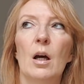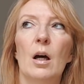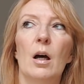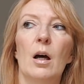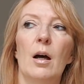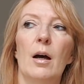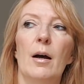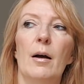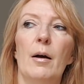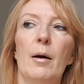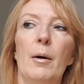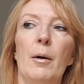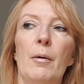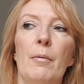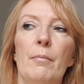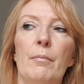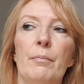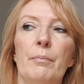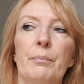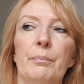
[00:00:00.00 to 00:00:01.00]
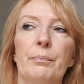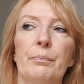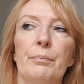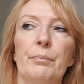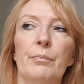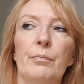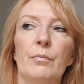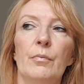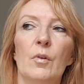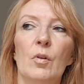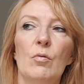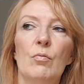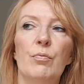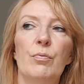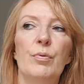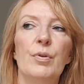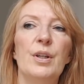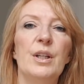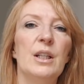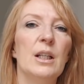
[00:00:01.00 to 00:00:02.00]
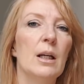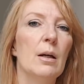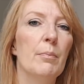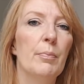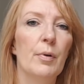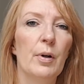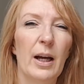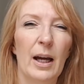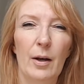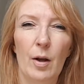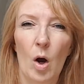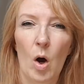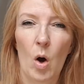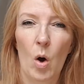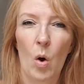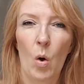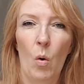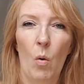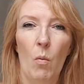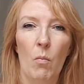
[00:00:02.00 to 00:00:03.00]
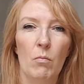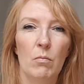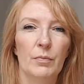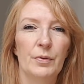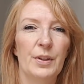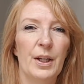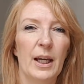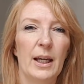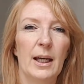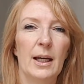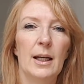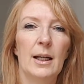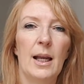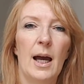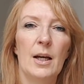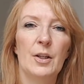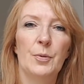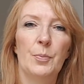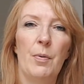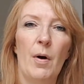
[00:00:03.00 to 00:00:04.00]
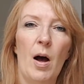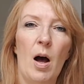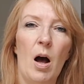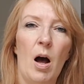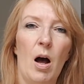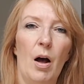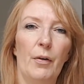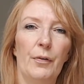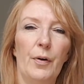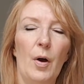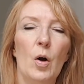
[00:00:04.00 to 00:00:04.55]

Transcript: um, reading a book at home, taking a nice bath,